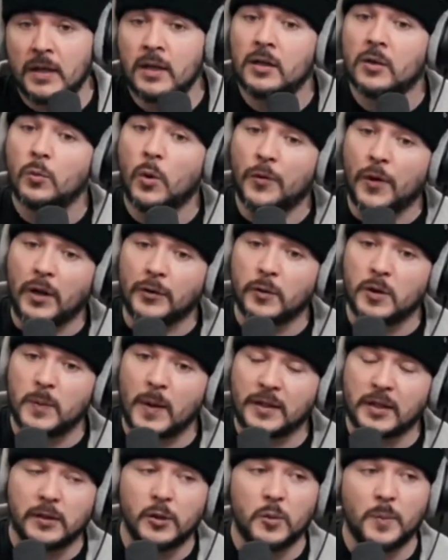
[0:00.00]
With all due respect
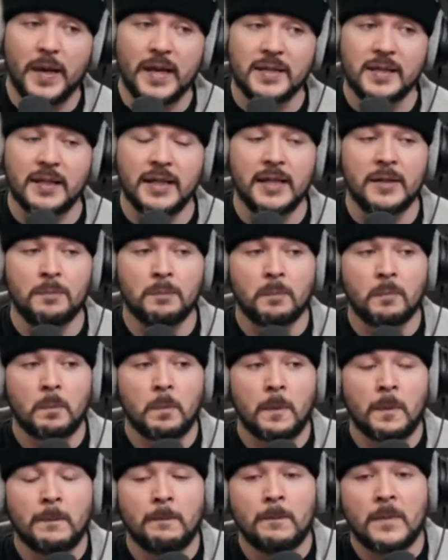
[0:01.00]
to Luke Beasley,
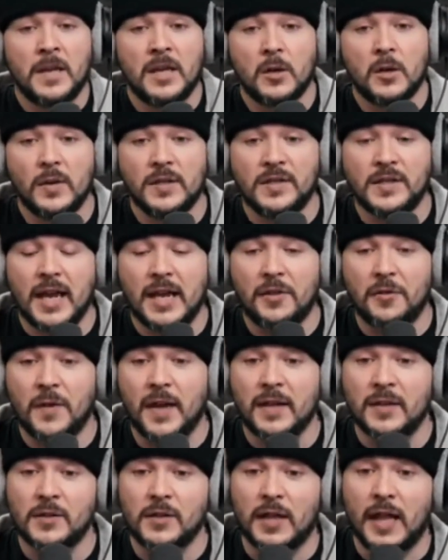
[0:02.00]
he would say
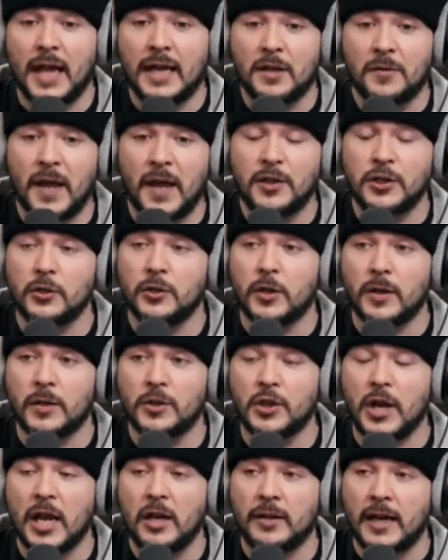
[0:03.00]
things like, they should go to
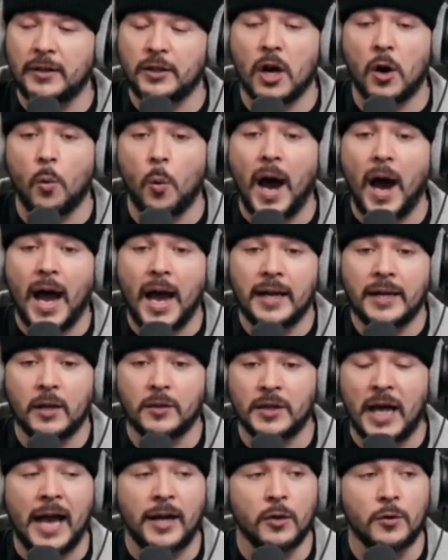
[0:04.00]
jail. And I'd go, why? And he goes,
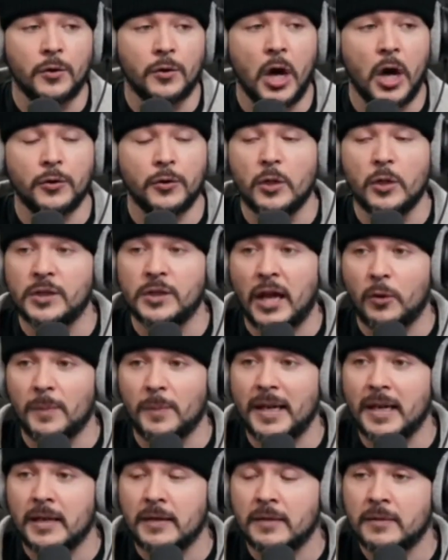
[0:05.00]
I don't know. You tell
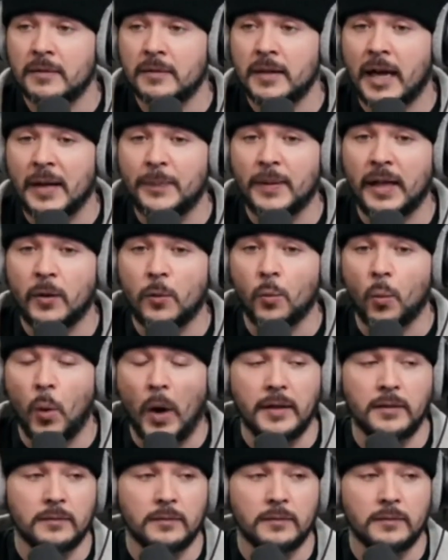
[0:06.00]
me. I'd be like, what?